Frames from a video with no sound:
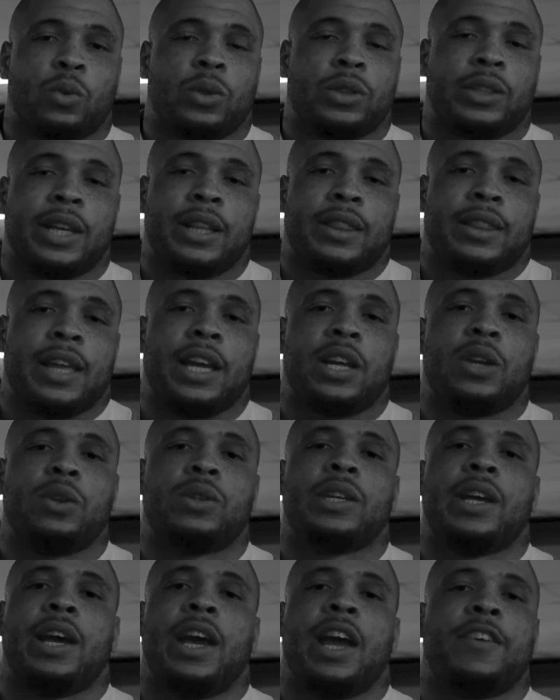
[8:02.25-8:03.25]
want to say thank you
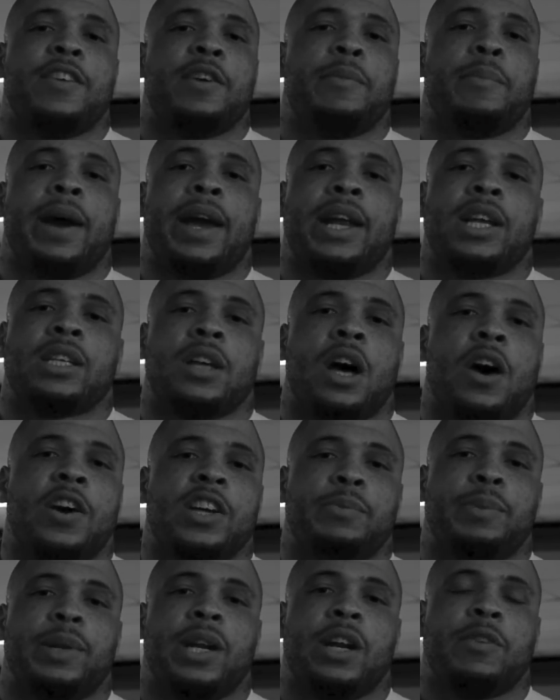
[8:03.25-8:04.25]
to everybody that's
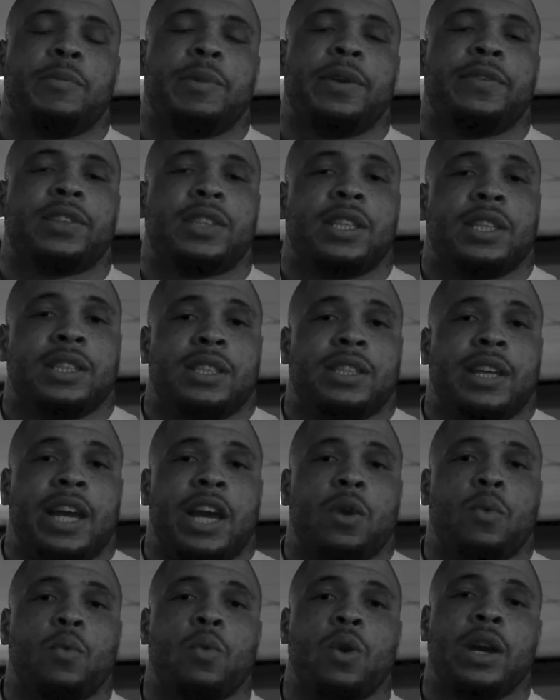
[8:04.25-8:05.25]
always been there with me since
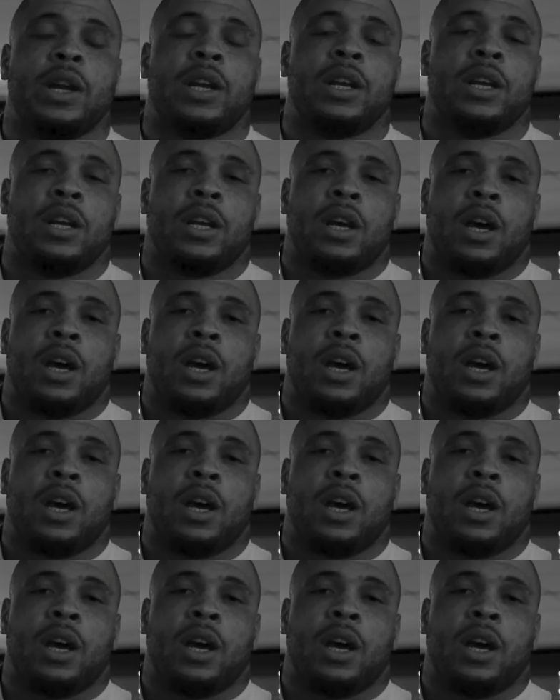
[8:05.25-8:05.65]
day one.